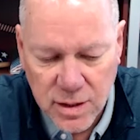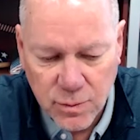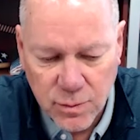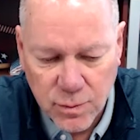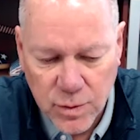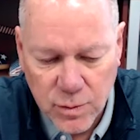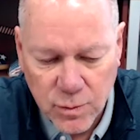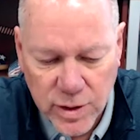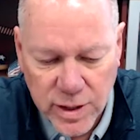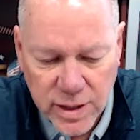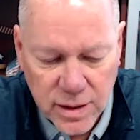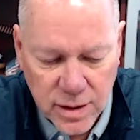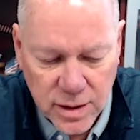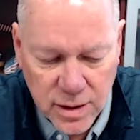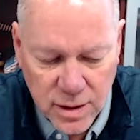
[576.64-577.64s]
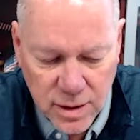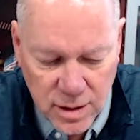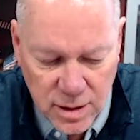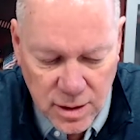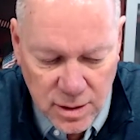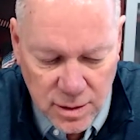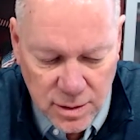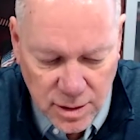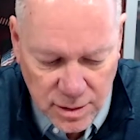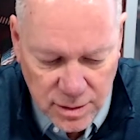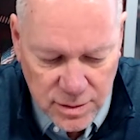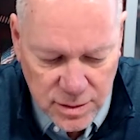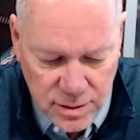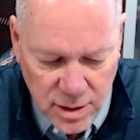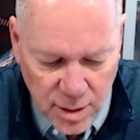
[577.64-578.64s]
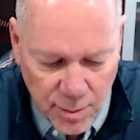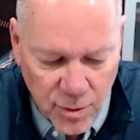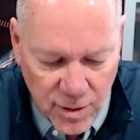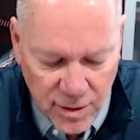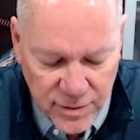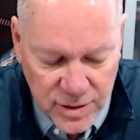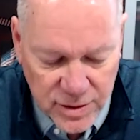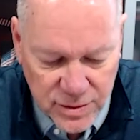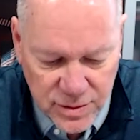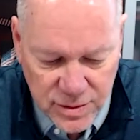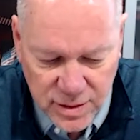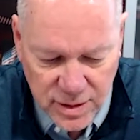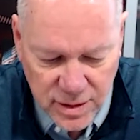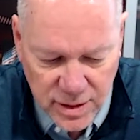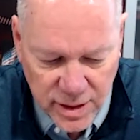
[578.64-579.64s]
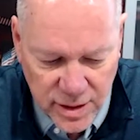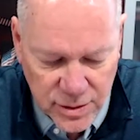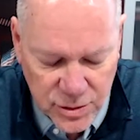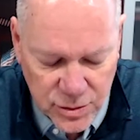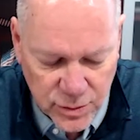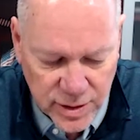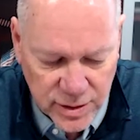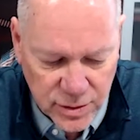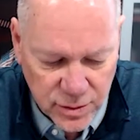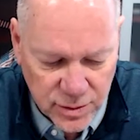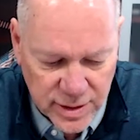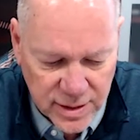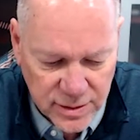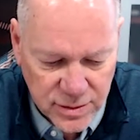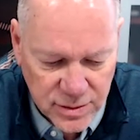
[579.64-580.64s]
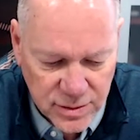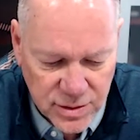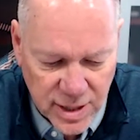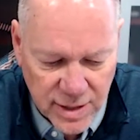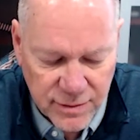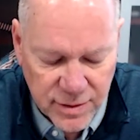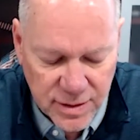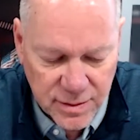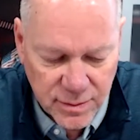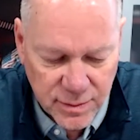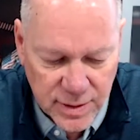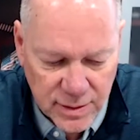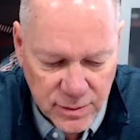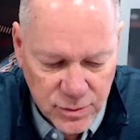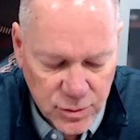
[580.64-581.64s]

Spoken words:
when a number of us in the industry in 2007, when I was